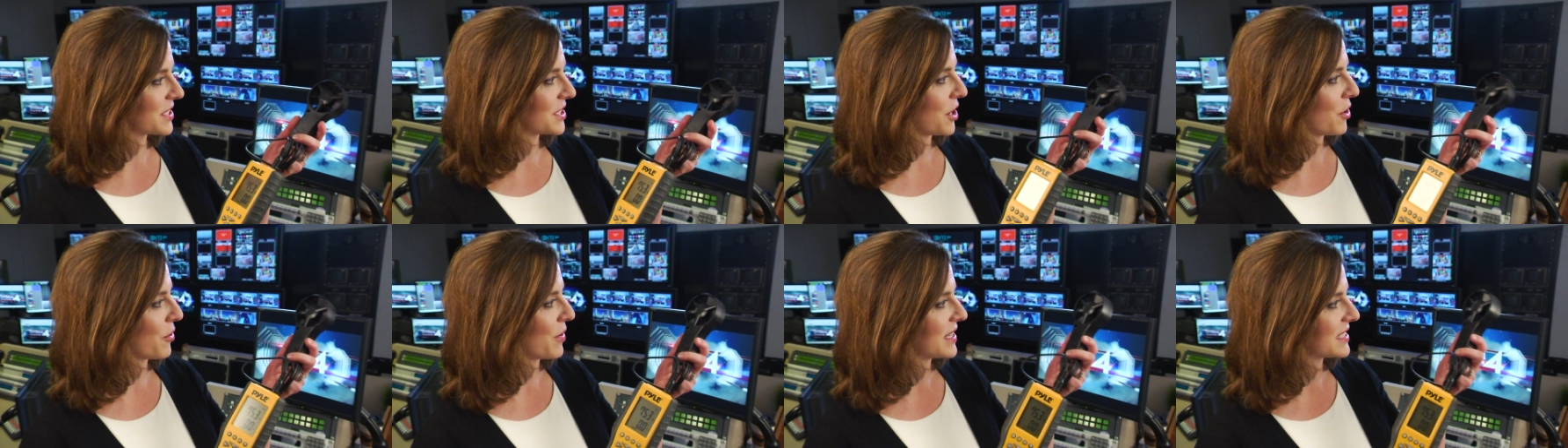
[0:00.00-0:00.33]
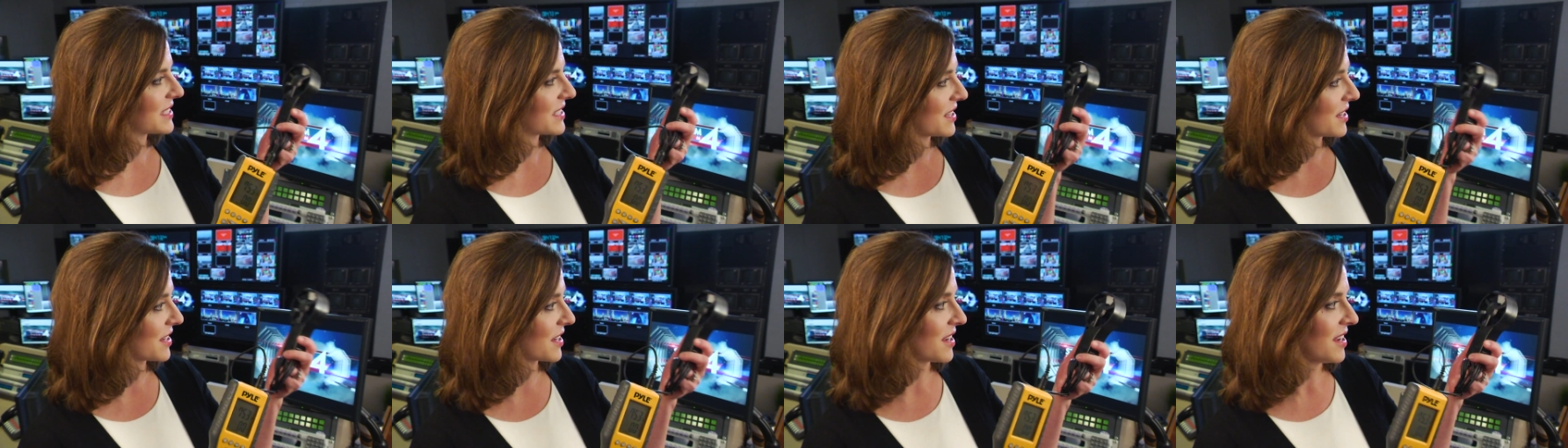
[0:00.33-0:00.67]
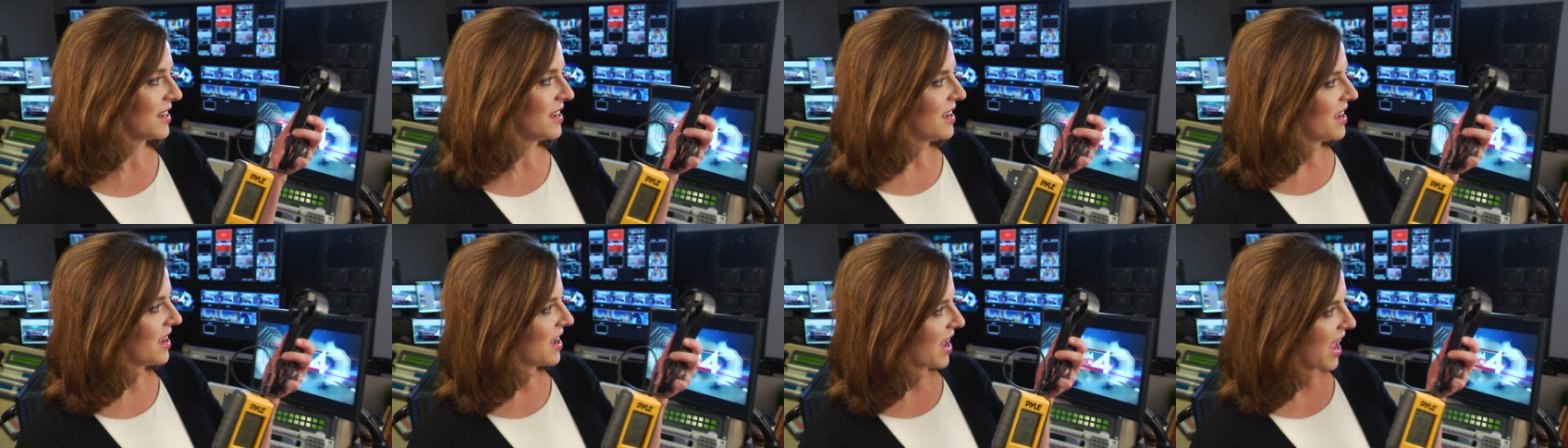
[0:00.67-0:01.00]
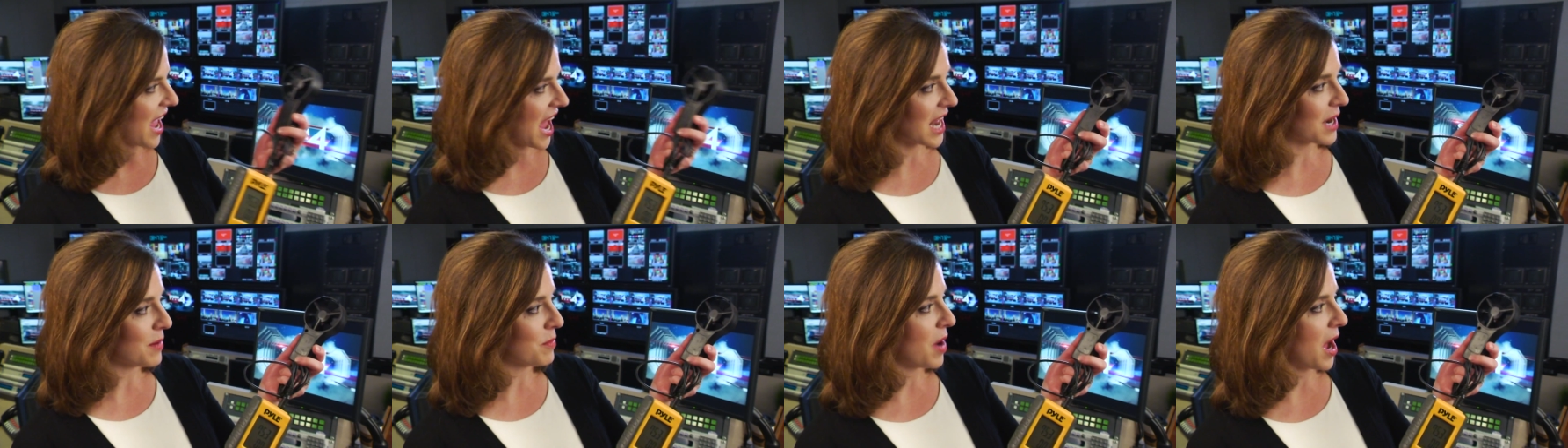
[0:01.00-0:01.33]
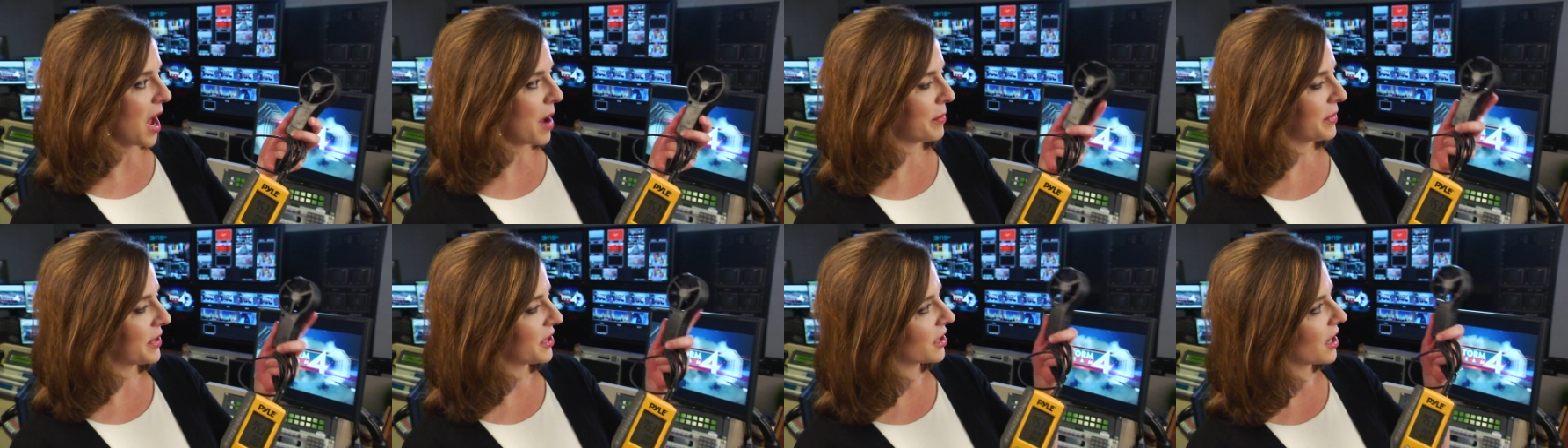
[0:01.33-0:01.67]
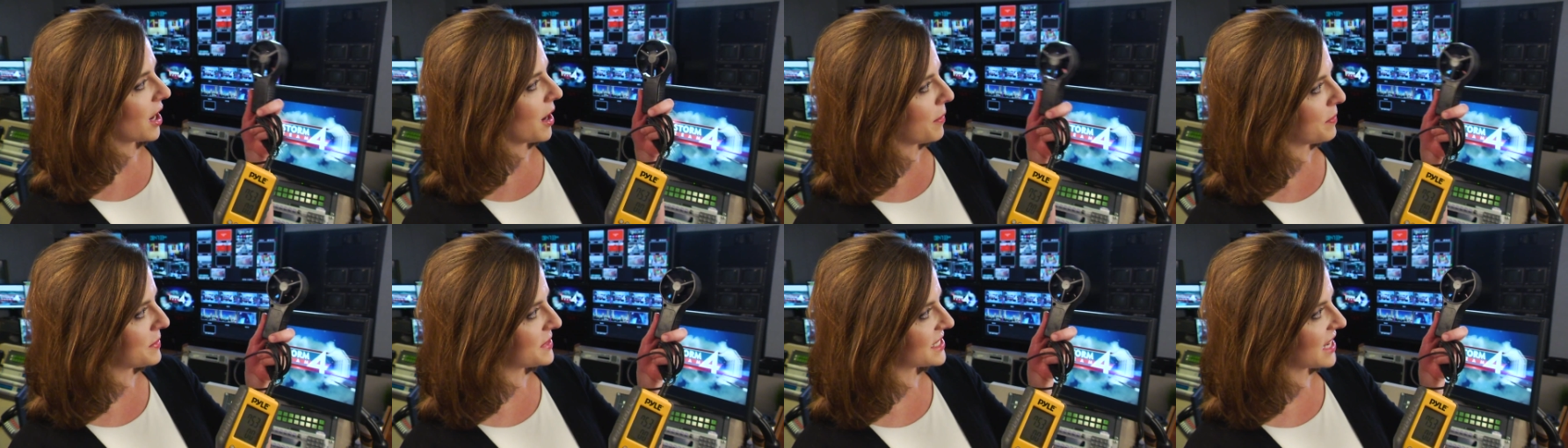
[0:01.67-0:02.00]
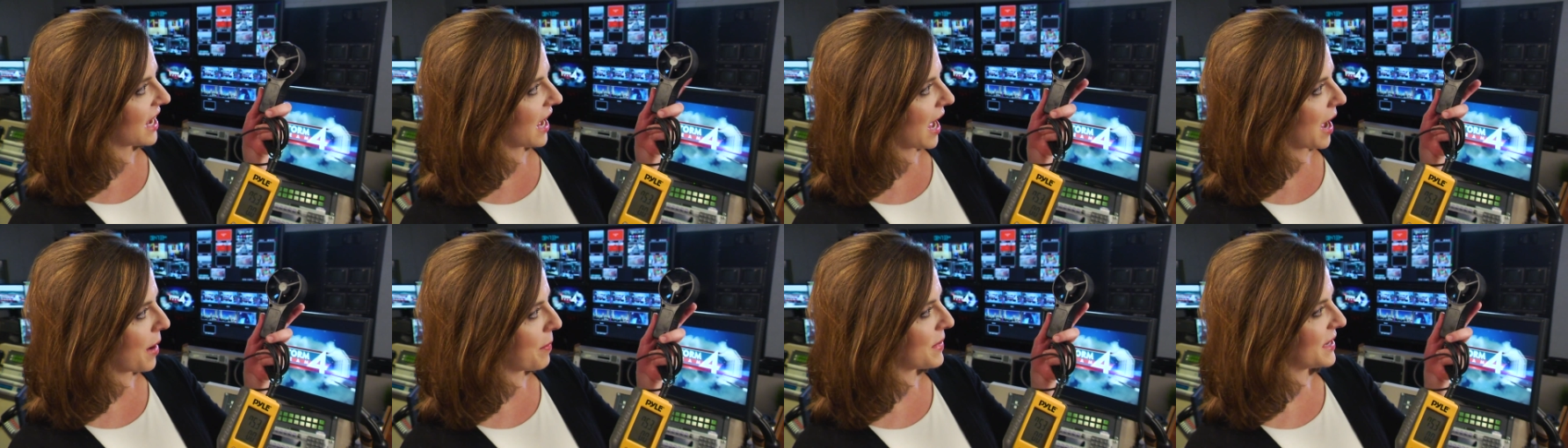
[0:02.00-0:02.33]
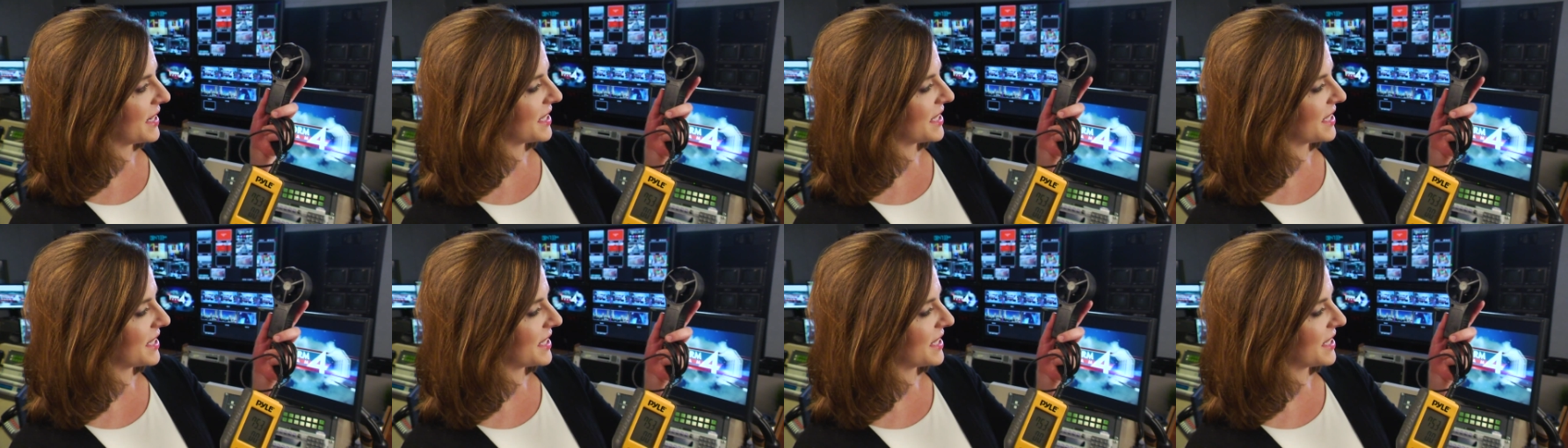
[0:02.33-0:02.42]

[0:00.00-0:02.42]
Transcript: So it's an anemometer up top,